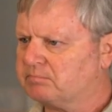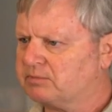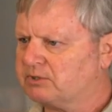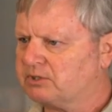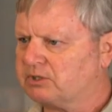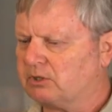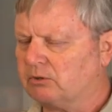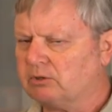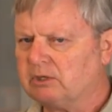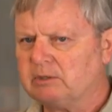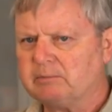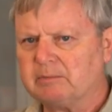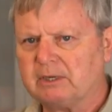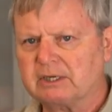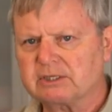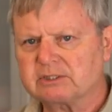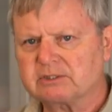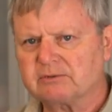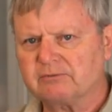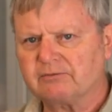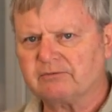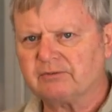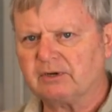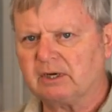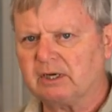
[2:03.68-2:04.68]
Sony makes
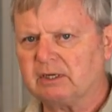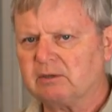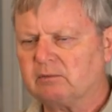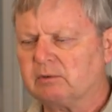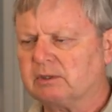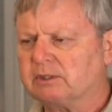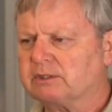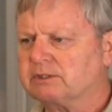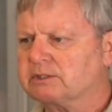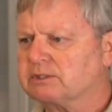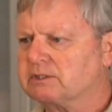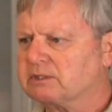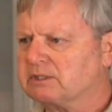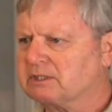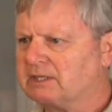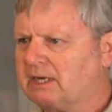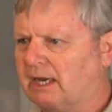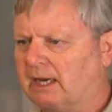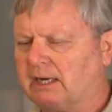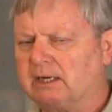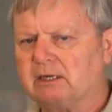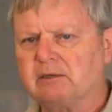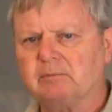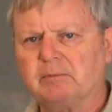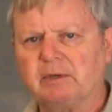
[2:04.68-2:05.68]
some fine ones,
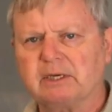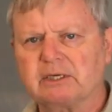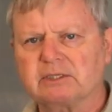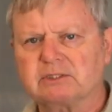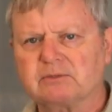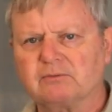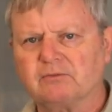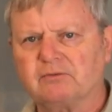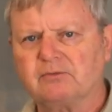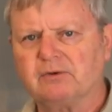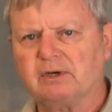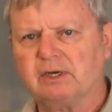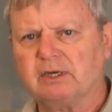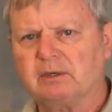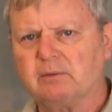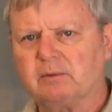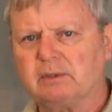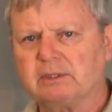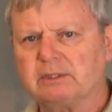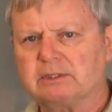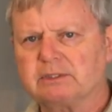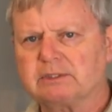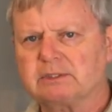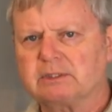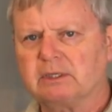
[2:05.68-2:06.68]
Canon makes some fine
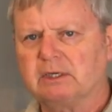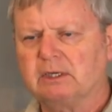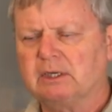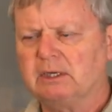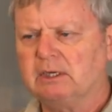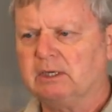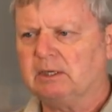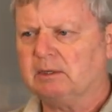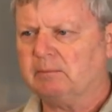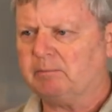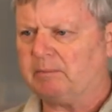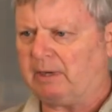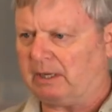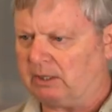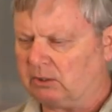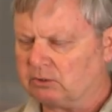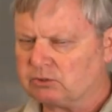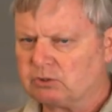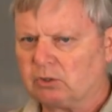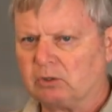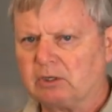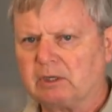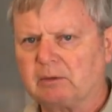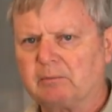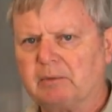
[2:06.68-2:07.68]
ones,
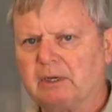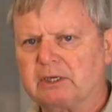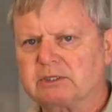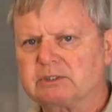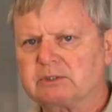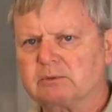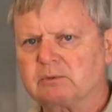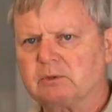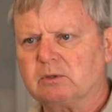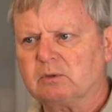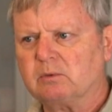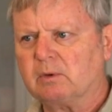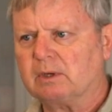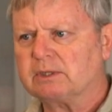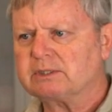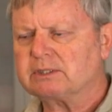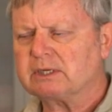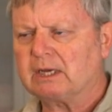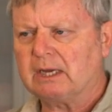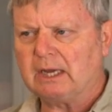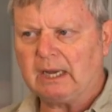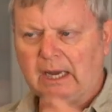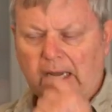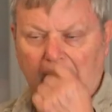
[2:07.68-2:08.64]
Panasonic makes some good ones.